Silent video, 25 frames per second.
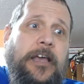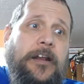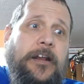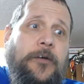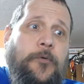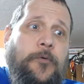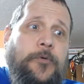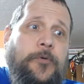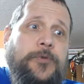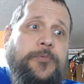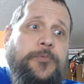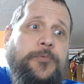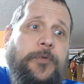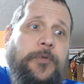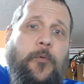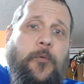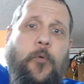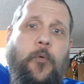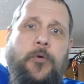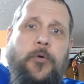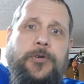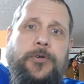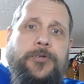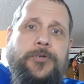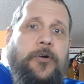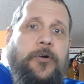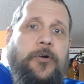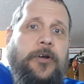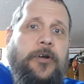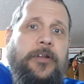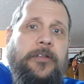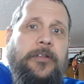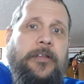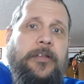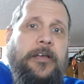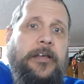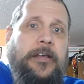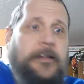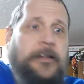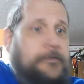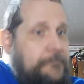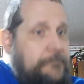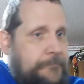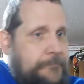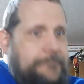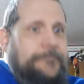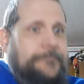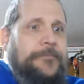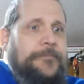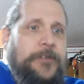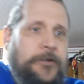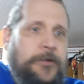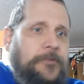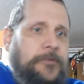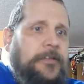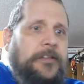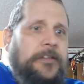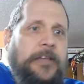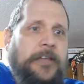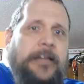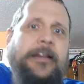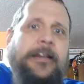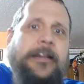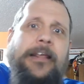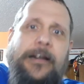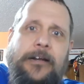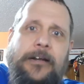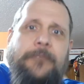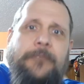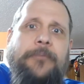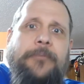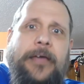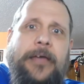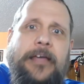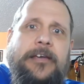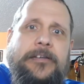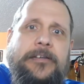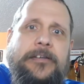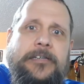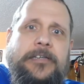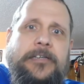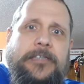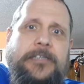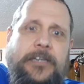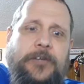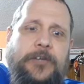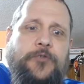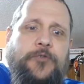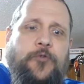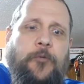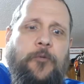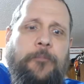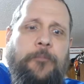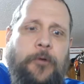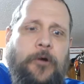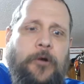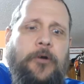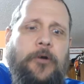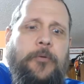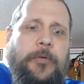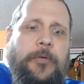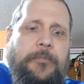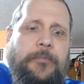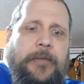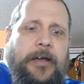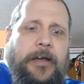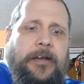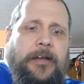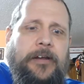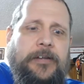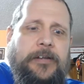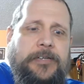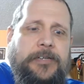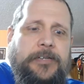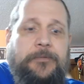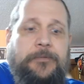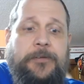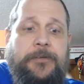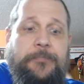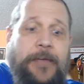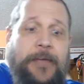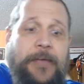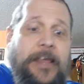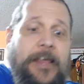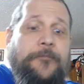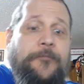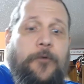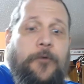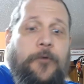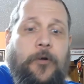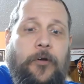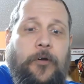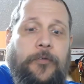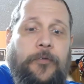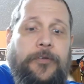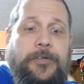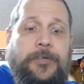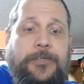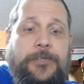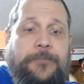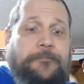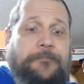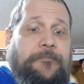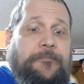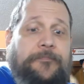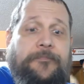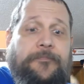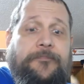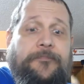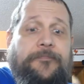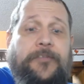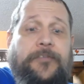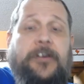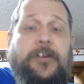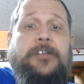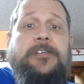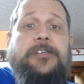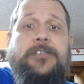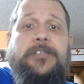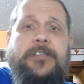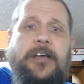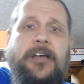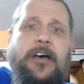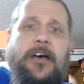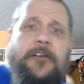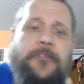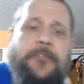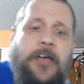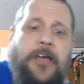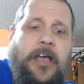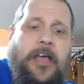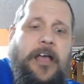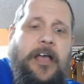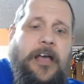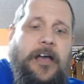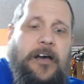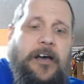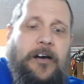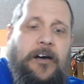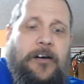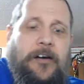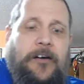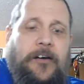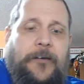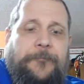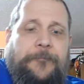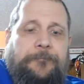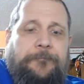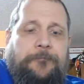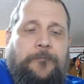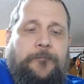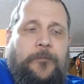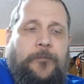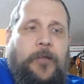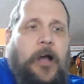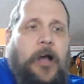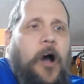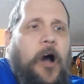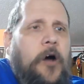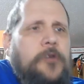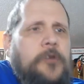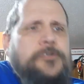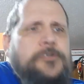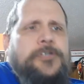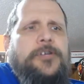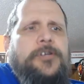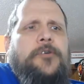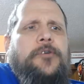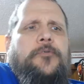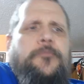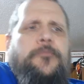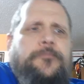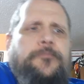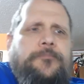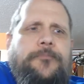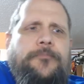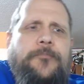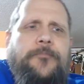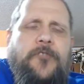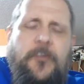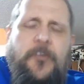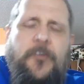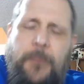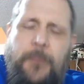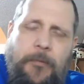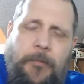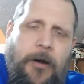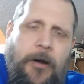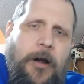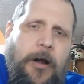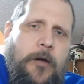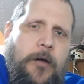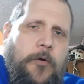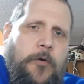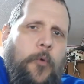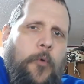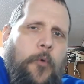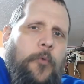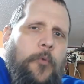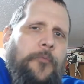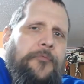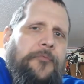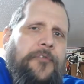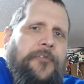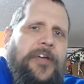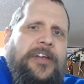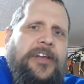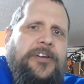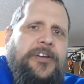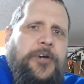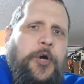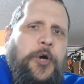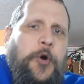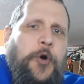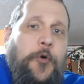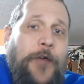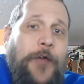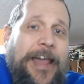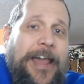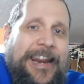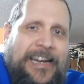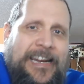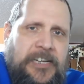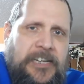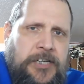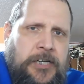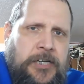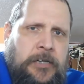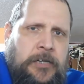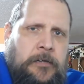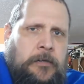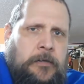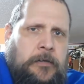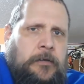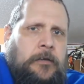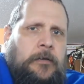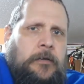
And of course, when the war started, they knew that they needed a bank as a central borrowing mechanism to pay for all this fun stuff. Also, remember our old friend credit.